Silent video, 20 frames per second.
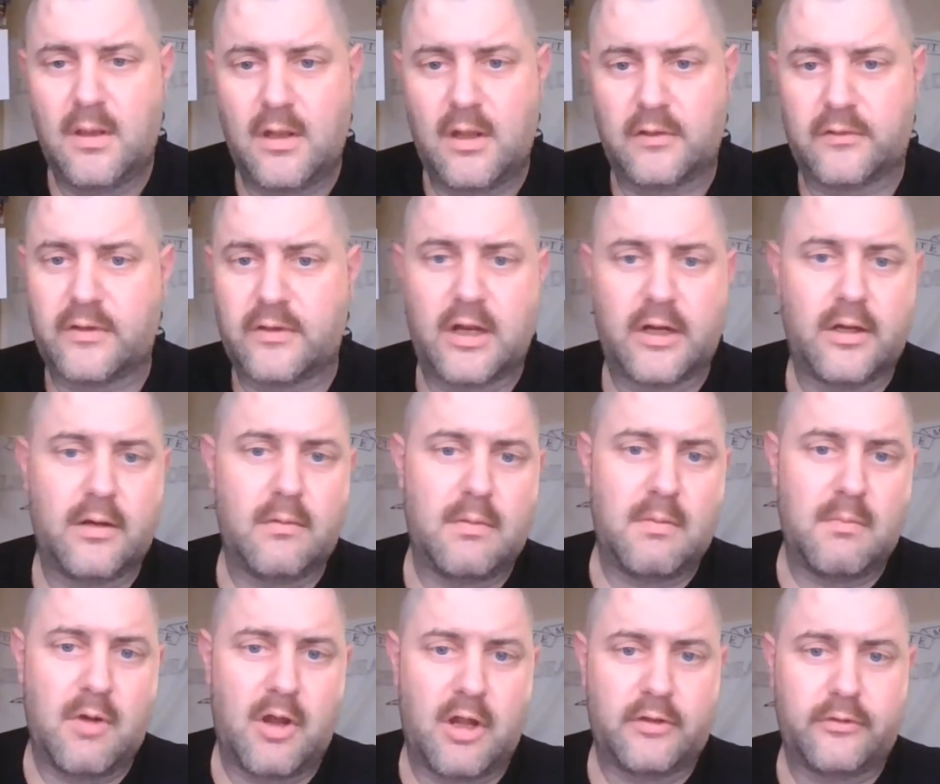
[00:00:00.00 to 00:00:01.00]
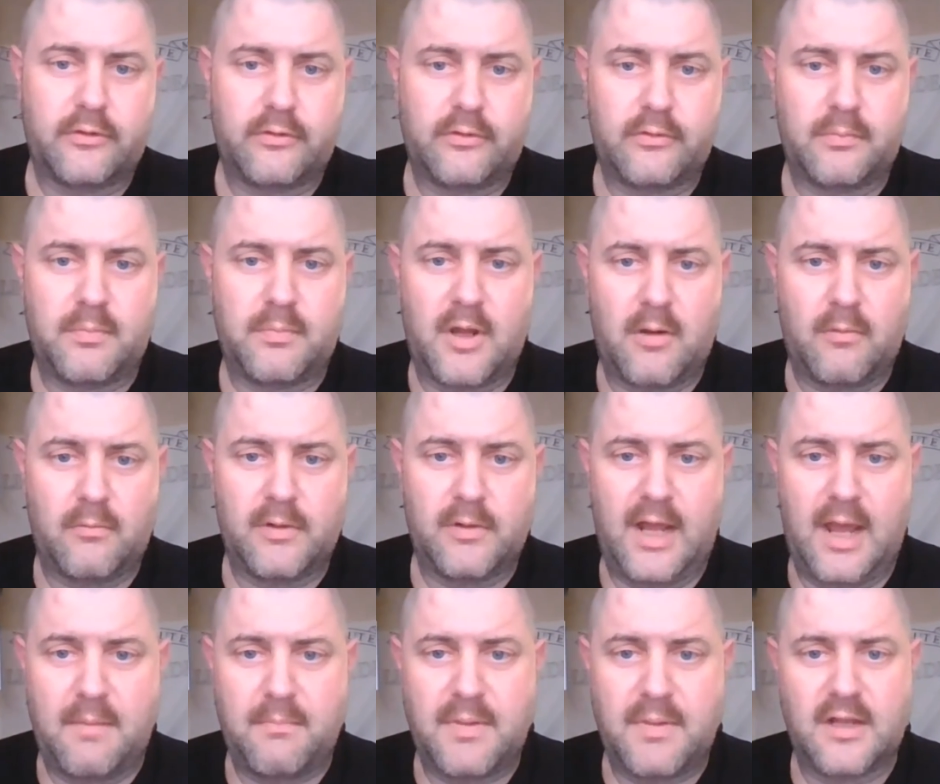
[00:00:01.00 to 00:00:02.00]
It's not going to be much, but with
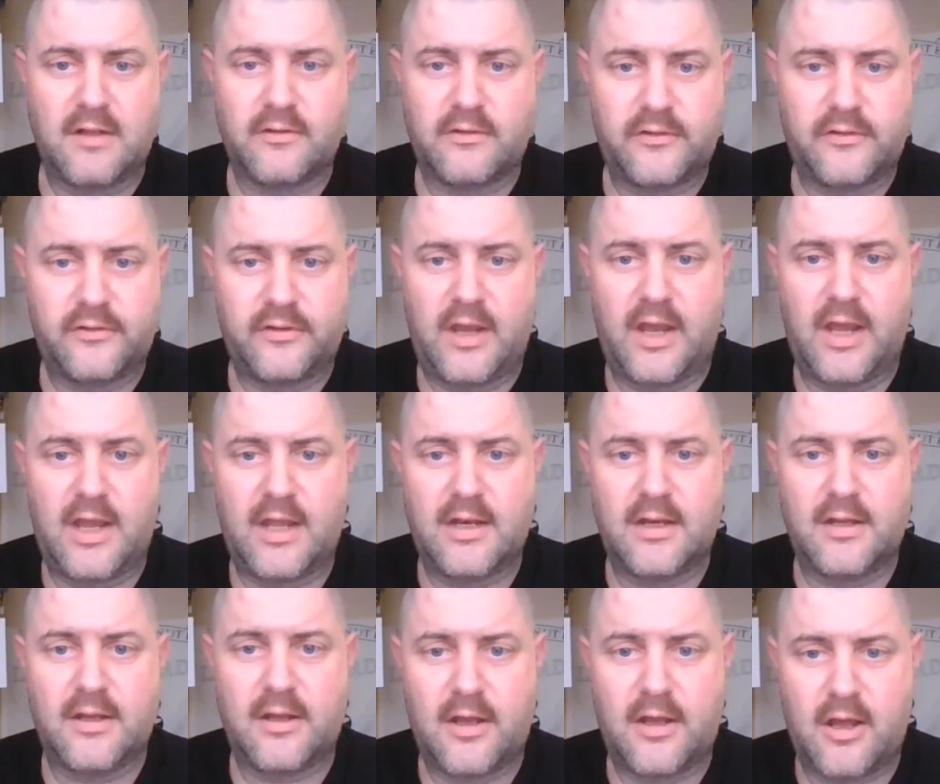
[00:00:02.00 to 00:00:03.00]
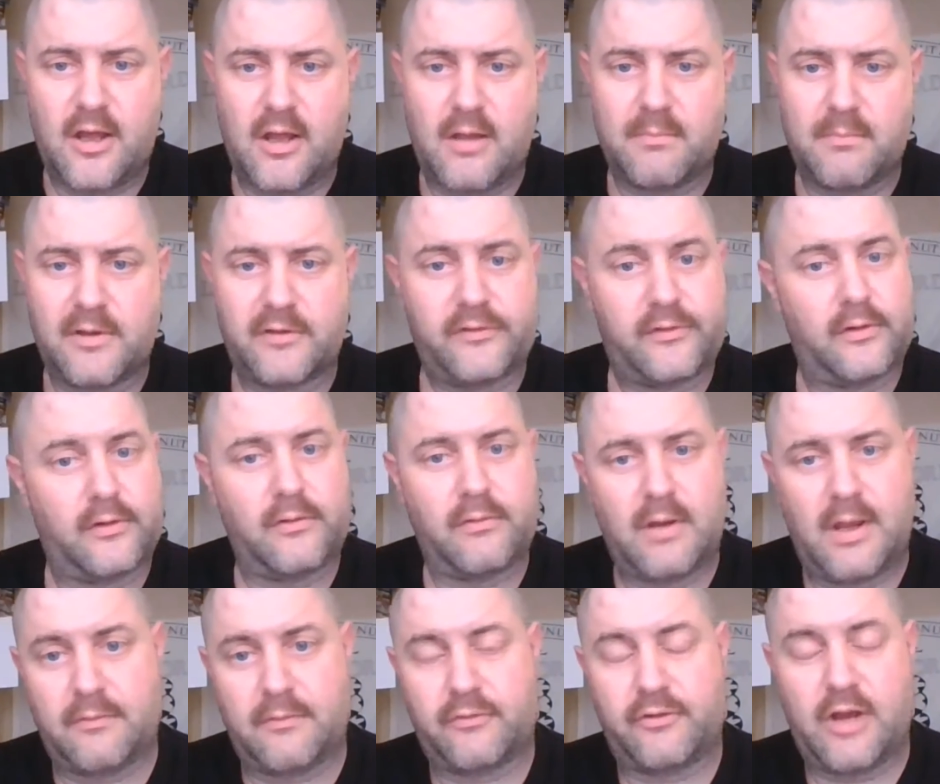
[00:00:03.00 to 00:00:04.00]
that being said, I still do
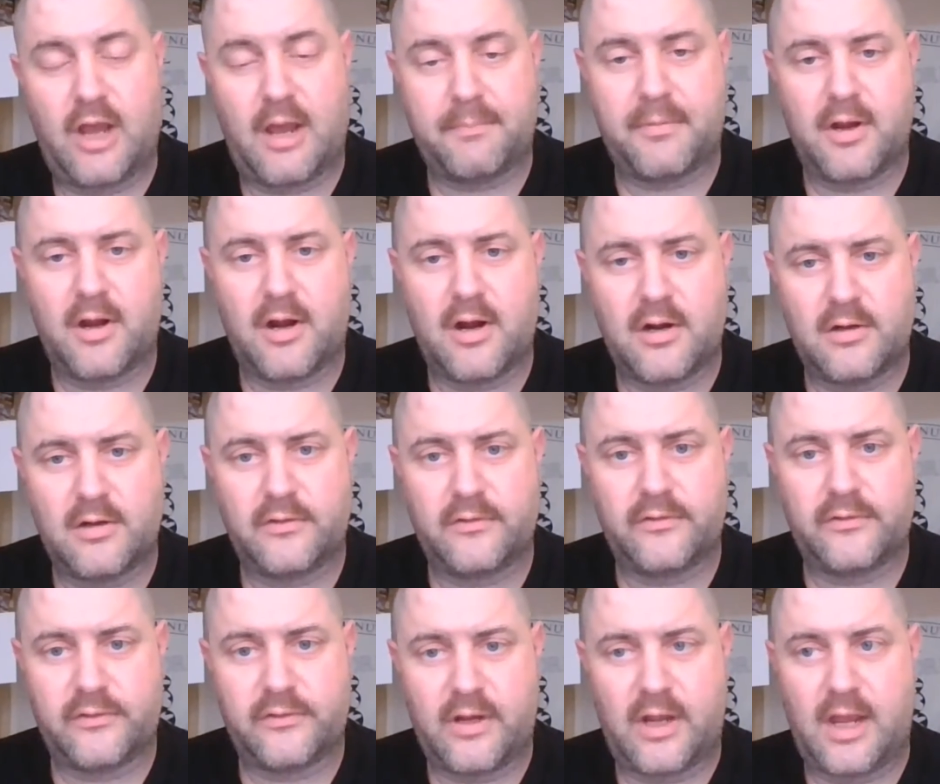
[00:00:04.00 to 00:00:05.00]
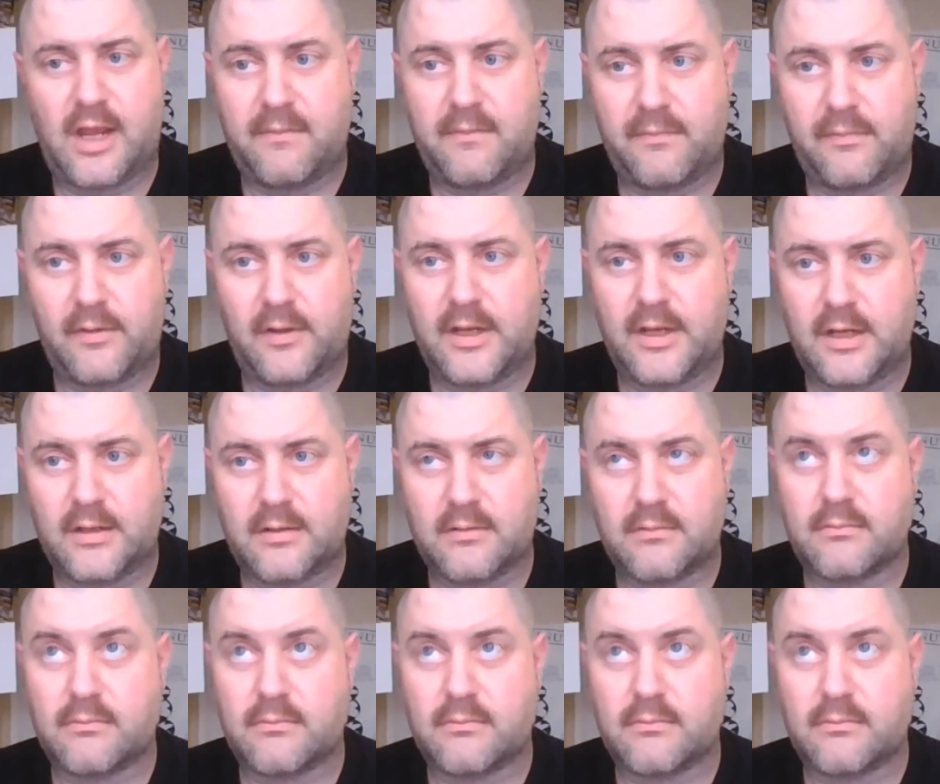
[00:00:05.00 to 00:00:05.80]
have shop cards. I have like